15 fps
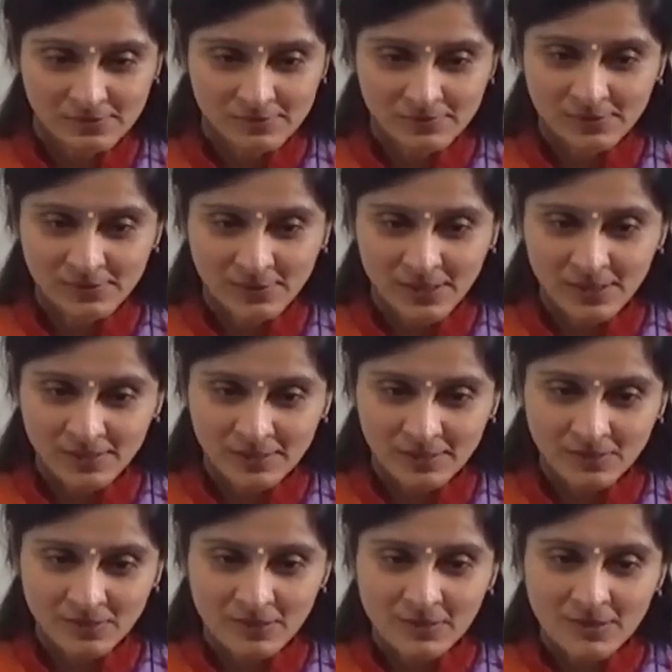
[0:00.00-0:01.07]
right now.
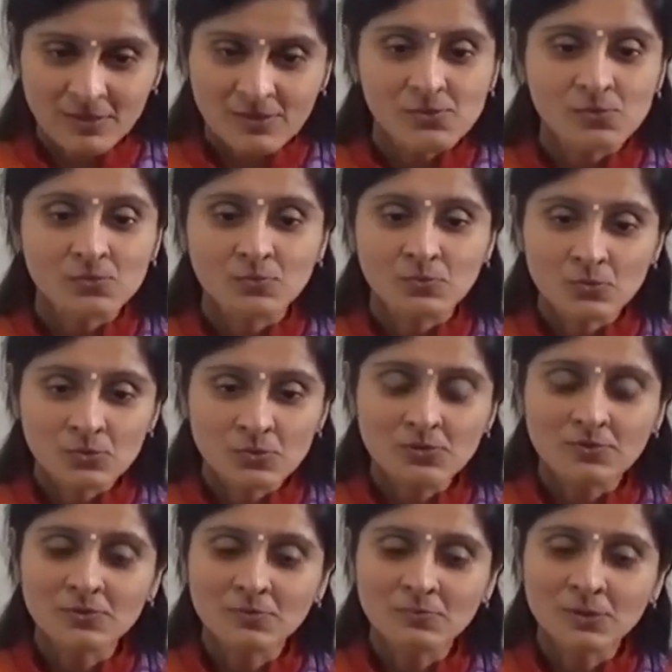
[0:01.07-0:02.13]
So most of
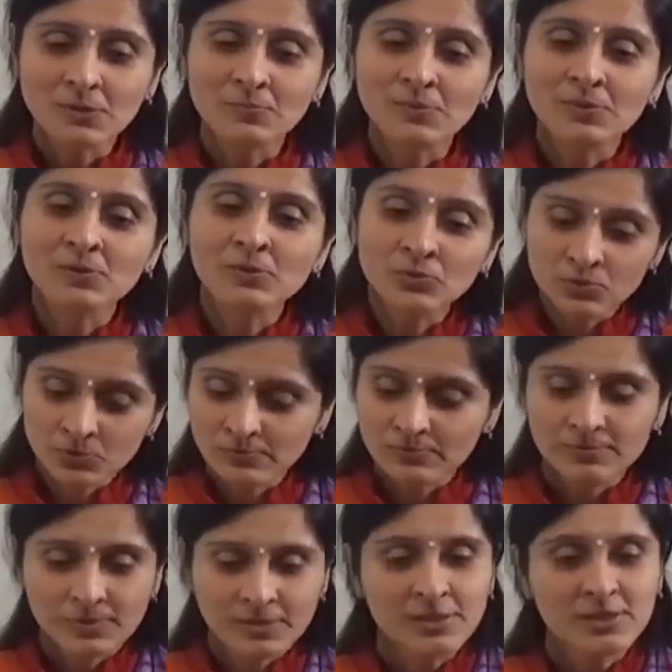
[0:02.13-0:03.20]
the people who
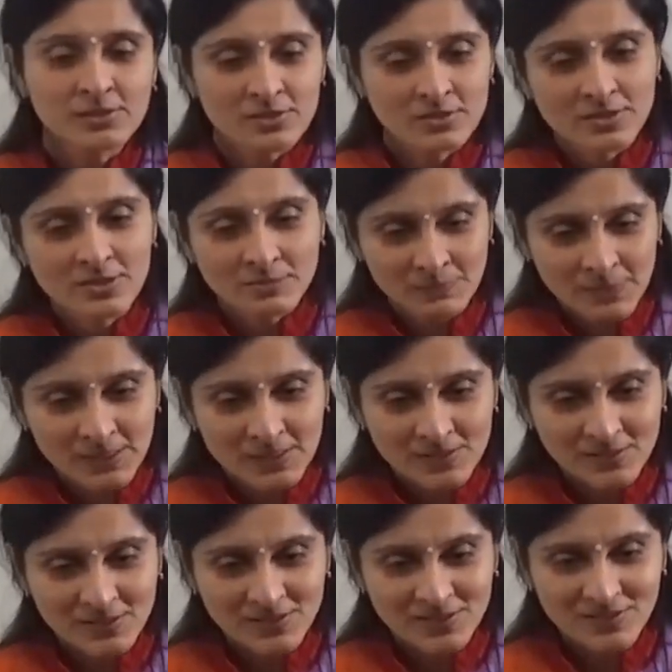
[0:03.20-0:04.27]
reach this page in
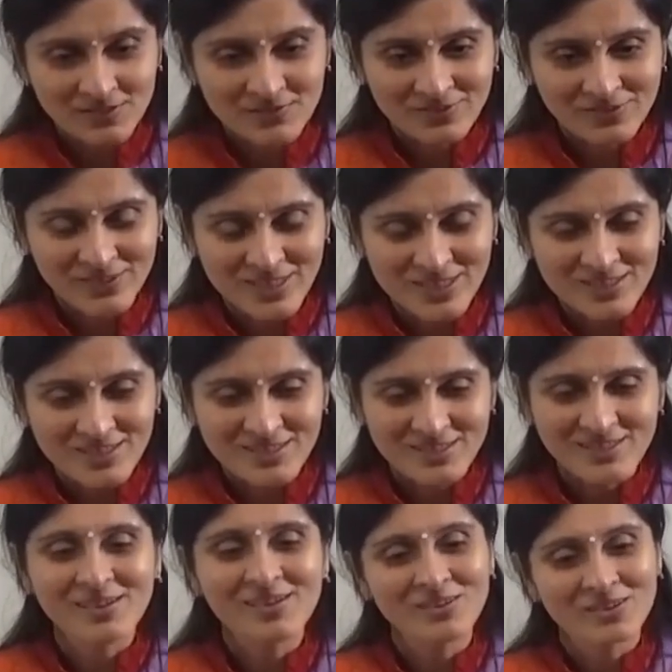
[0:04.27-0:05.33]
Vasistha
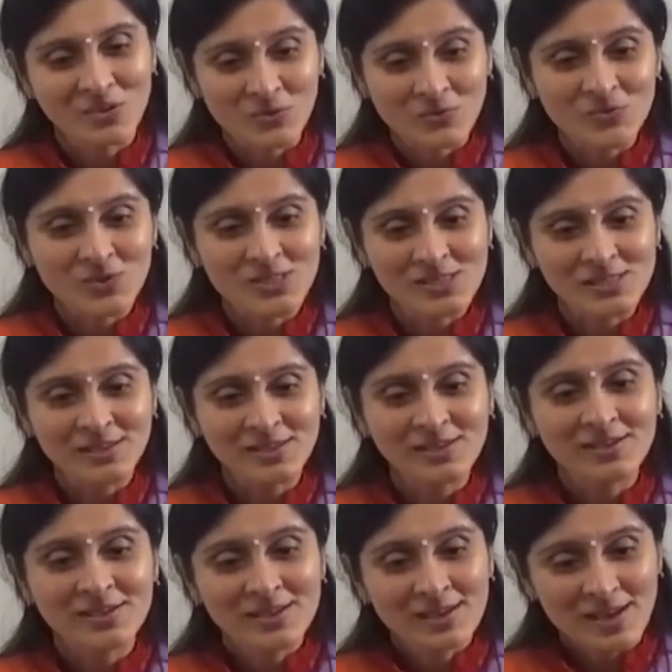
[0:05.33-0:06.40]
are obviously
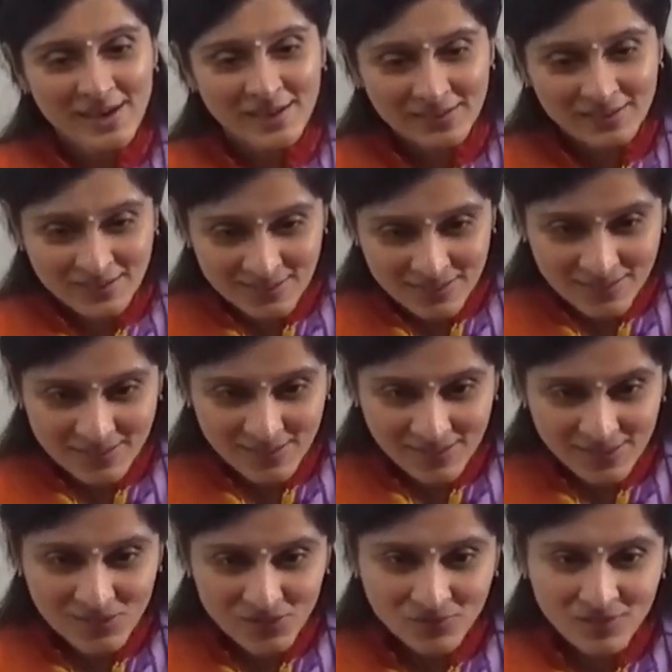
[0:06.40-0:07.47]
at this
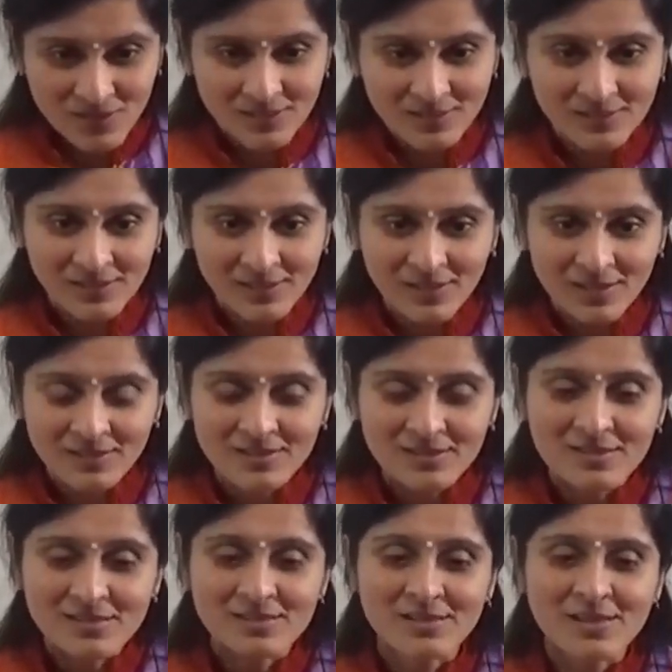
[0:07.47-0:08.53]
stage where they
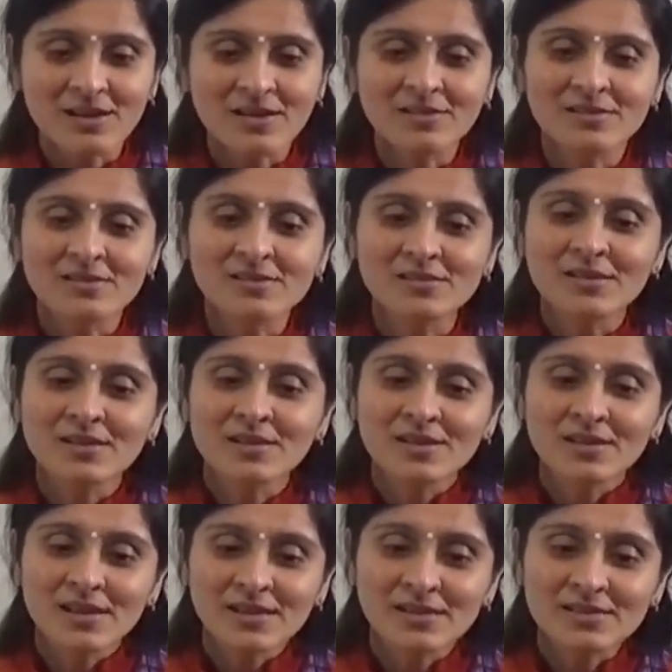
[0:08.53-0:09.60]
understand this
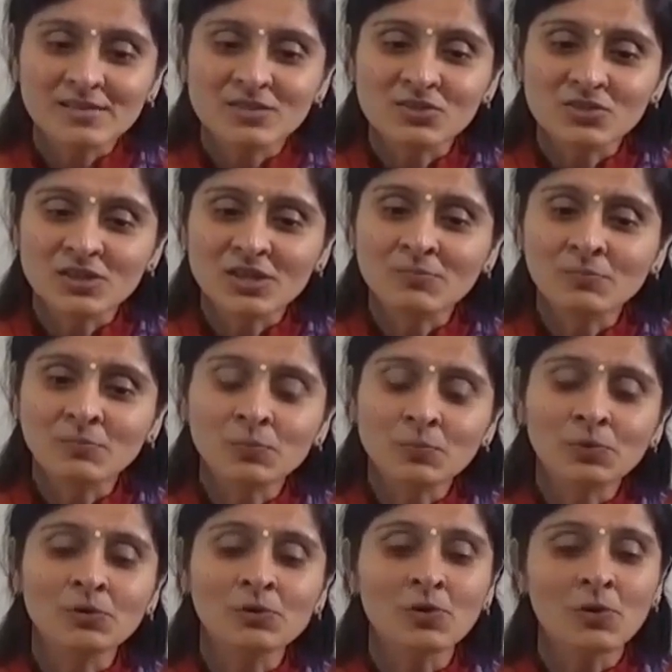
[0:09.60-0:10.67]
extreme
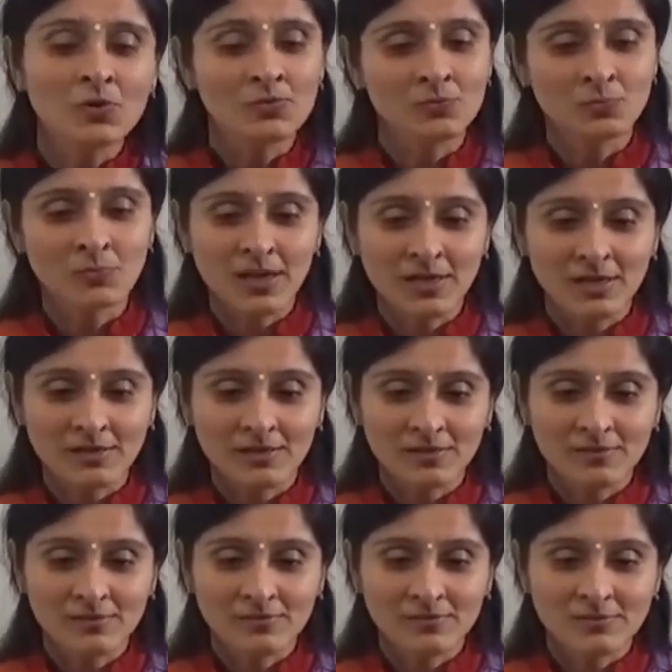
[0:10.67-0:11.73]
pull of Maya.
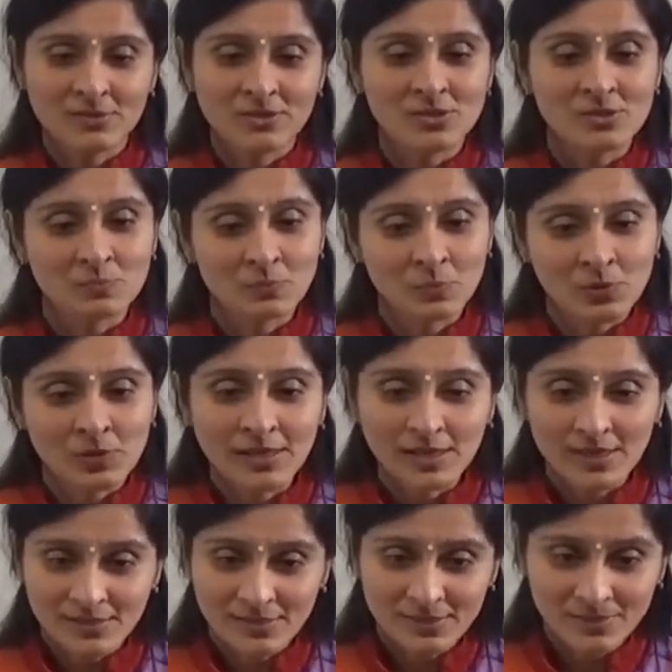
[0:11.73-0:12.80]
It's pulling
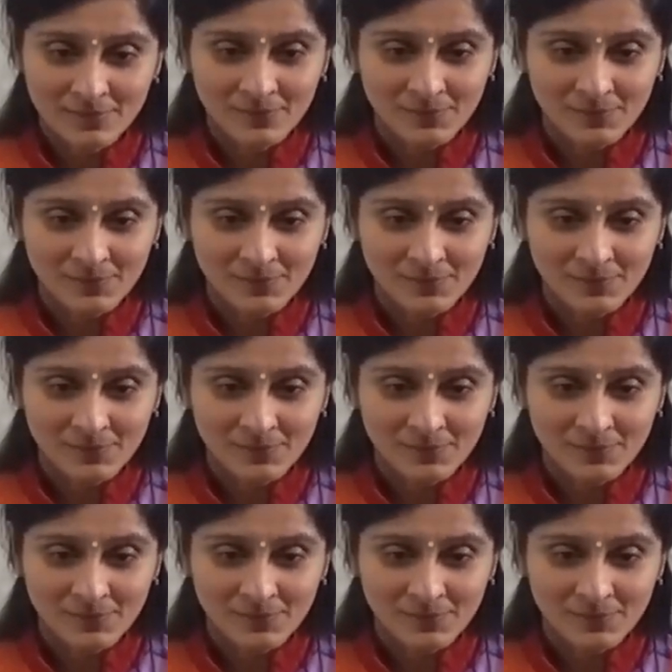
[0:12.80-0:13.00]
at them.